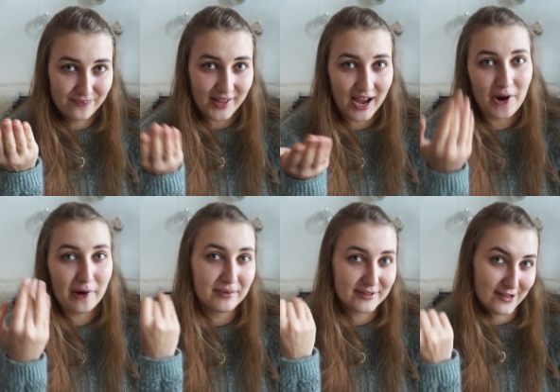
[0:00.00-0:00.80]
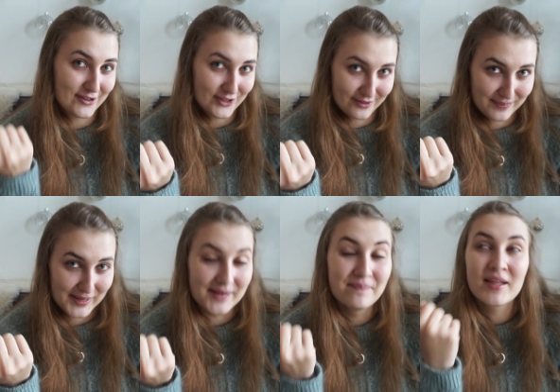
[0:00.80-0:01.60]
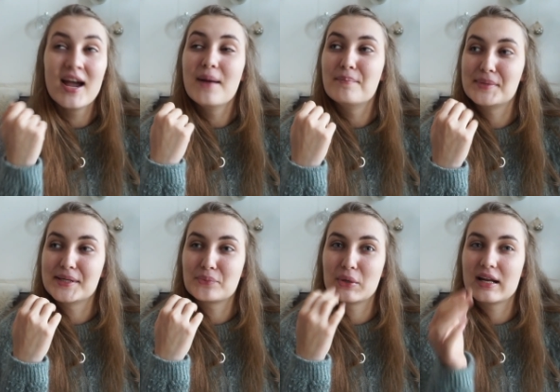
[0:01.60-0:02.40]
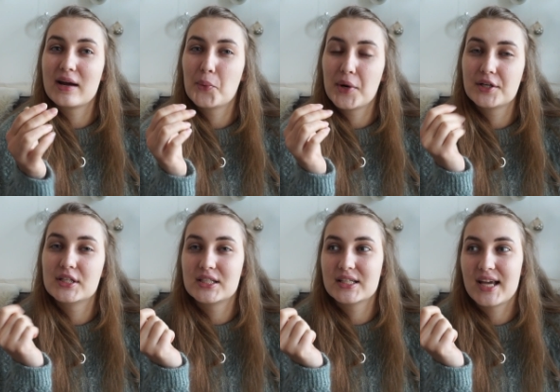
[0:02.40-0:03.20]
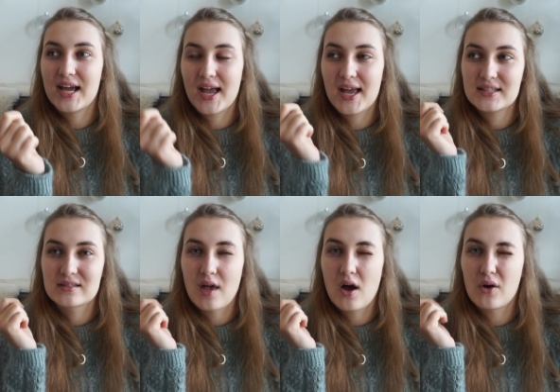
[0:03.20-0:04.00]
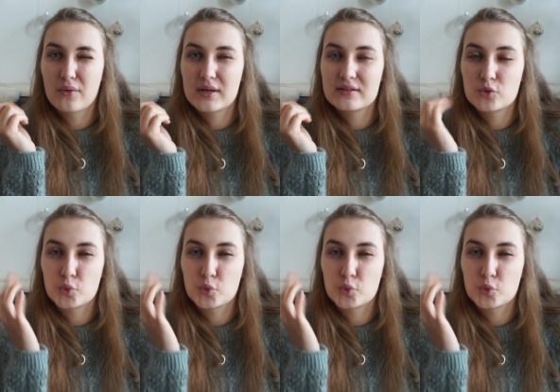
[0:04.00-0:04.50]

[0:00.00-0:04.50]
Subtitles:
I hope it's not just me, but when I wear knitted hats I always